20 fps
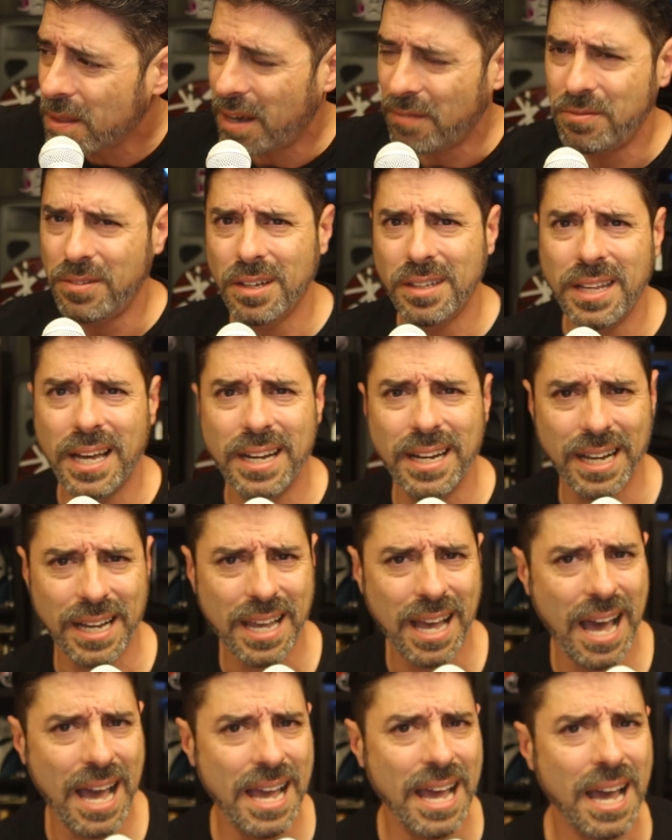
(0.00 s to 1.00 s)
I've done that in a
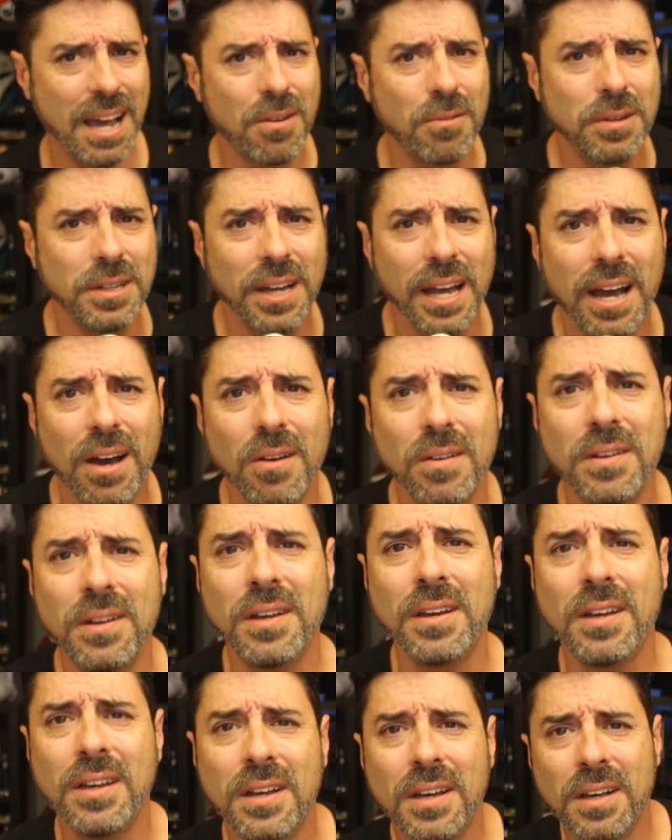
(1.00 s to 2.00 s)
kayak where you're out
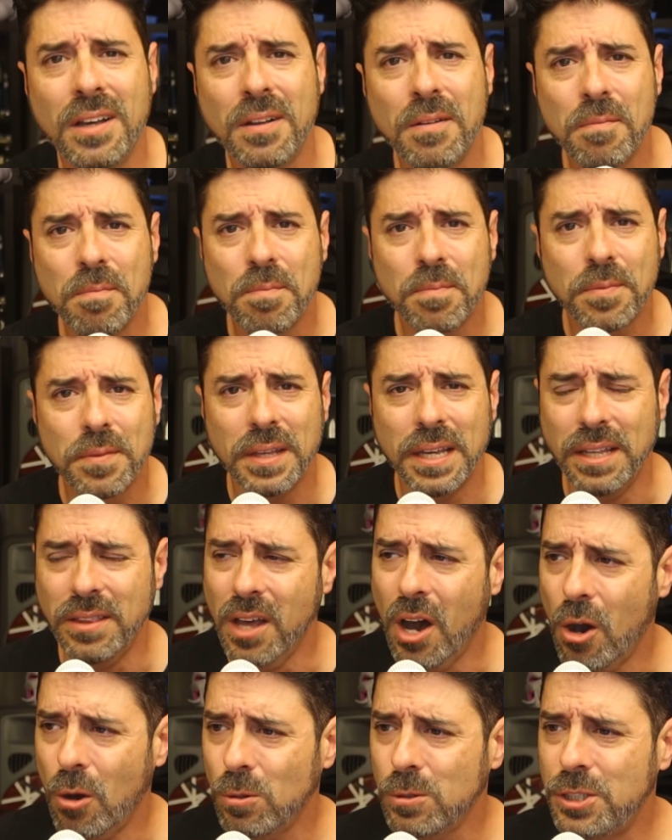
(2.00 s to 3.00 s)
in
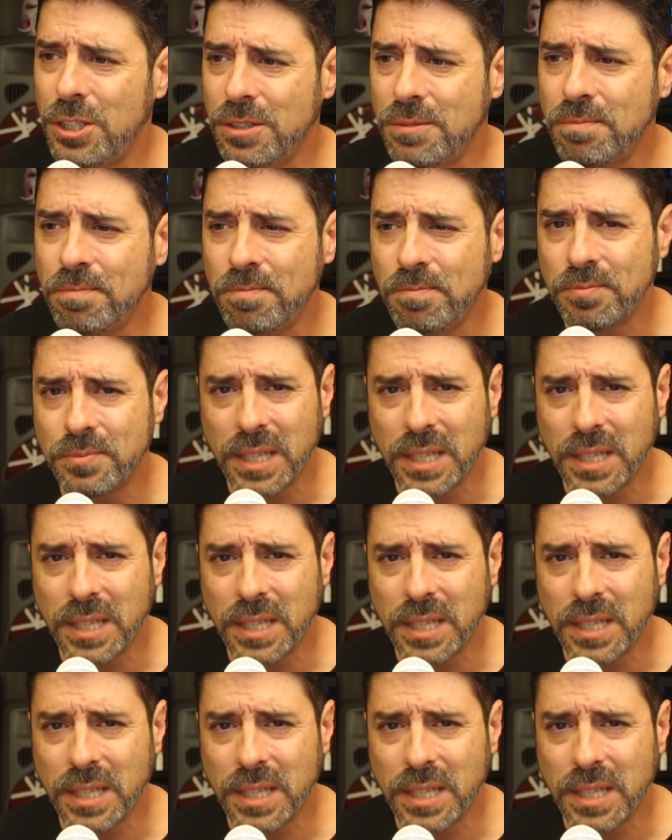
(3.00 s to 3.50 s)
the ocean